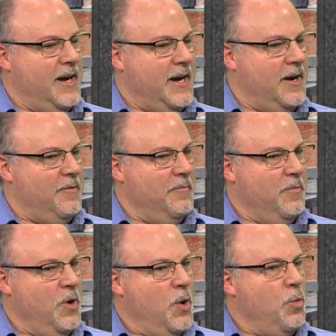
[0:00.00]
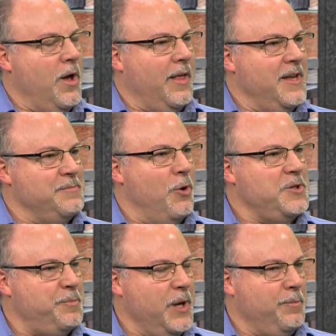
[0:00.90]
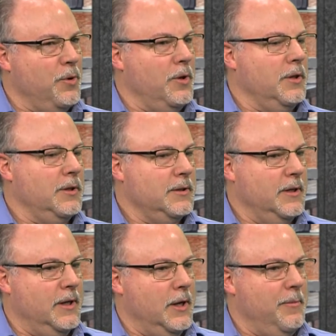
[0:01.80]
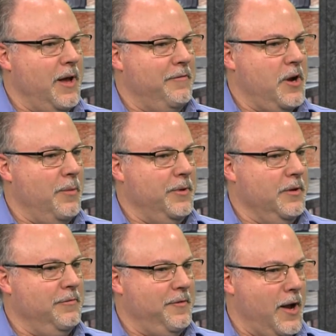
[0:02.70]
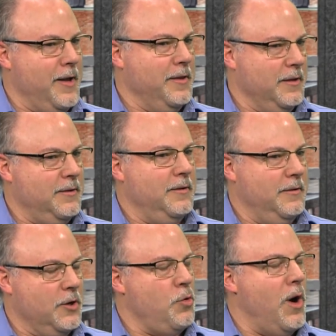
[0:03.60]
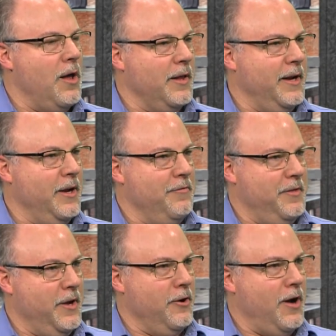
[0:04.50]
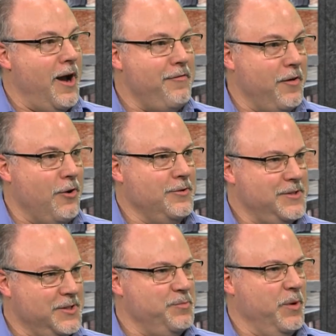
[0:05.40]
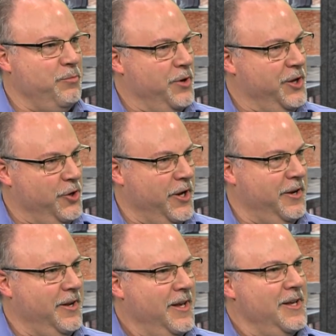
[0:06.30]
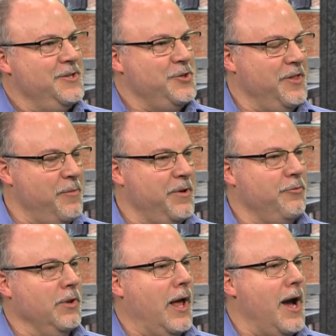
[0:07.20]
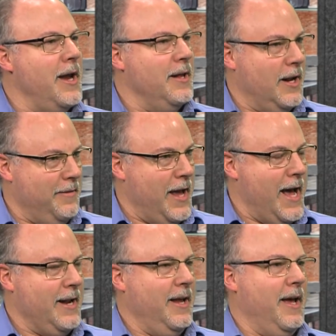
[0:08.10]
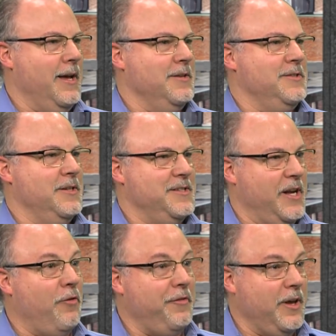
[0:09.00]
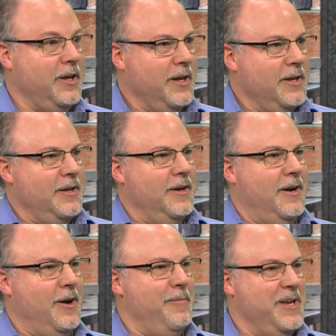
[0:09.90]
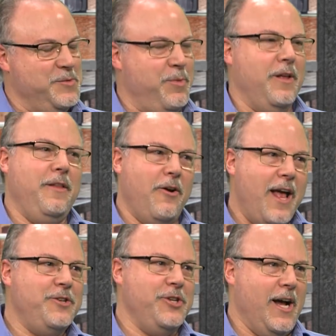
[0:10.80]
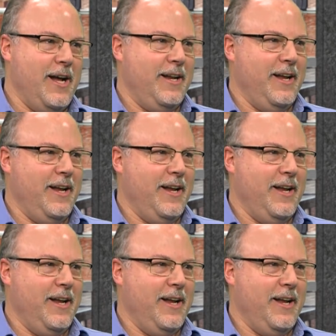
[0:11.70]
Well, as most people have come to find, that the quality of their iPhones has been pretty good. So they've been relying on that as a selfie has been their headshot.